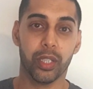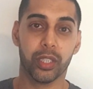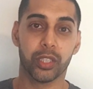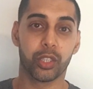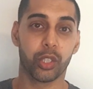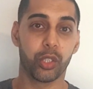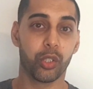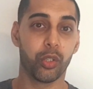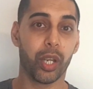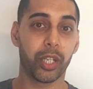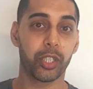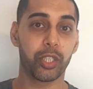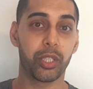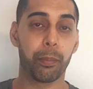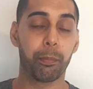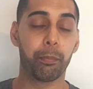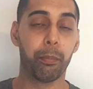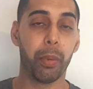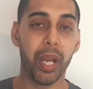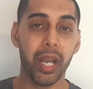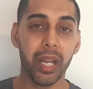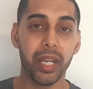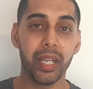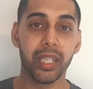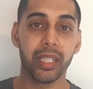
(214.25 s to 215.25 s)
So you're actually
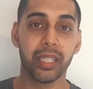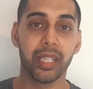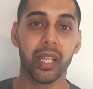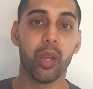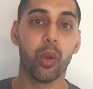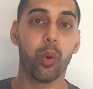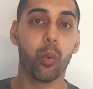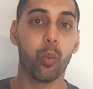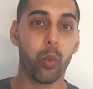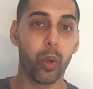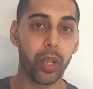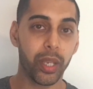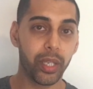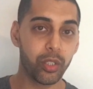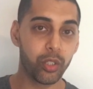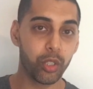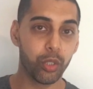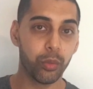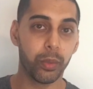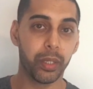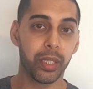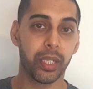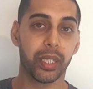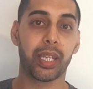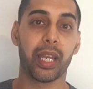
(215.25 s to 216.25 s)
burning way too
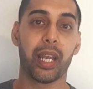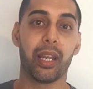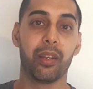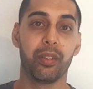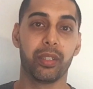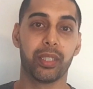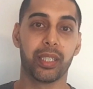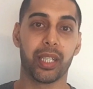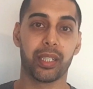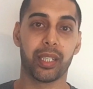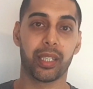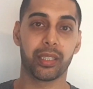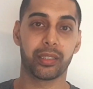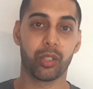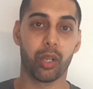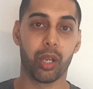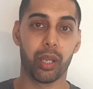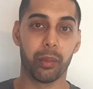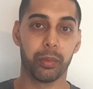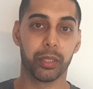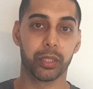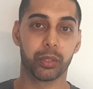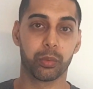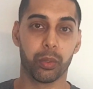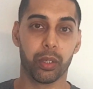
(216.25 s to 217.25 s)
many calories at that
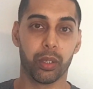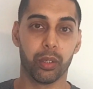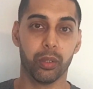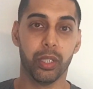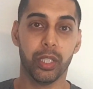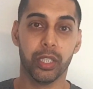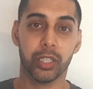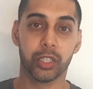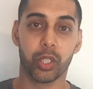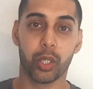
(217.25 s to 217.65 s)
time as well.